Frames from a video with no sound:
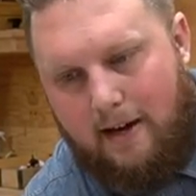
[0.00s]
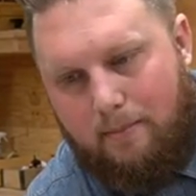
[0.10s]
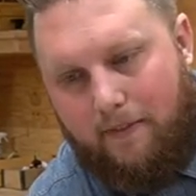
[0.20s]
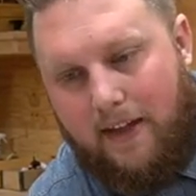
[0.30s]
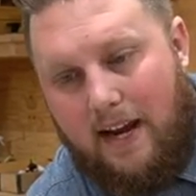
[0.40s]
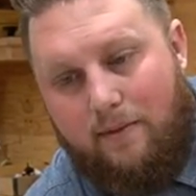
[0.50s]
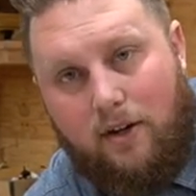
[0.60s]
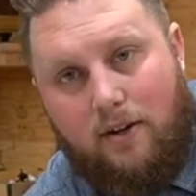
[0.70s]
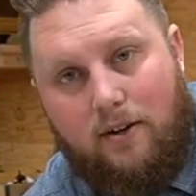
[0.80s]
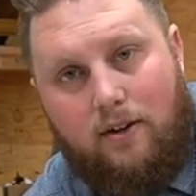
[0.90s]
but they
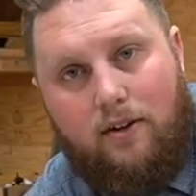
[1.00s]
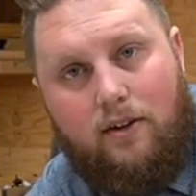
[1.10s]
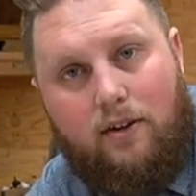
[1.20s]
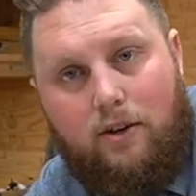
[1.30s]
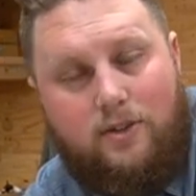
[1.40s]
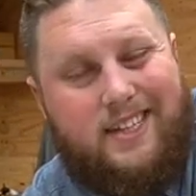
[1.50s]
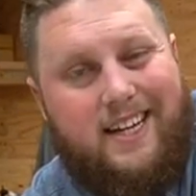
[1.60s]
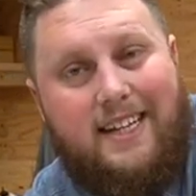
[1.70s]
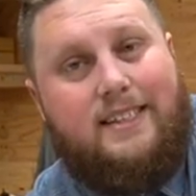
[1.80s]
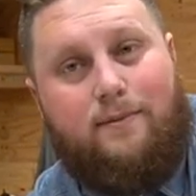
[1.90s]
never used
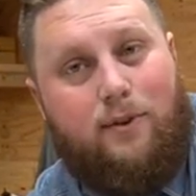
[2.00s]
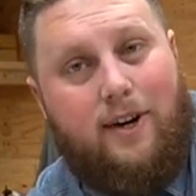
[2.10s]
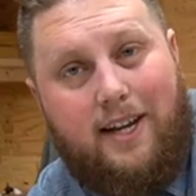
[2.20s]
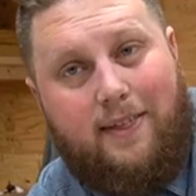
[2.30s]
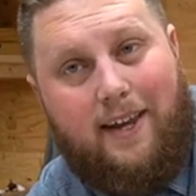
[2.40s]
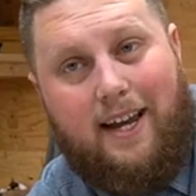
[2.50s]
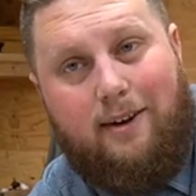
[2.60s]
adhesive for anything.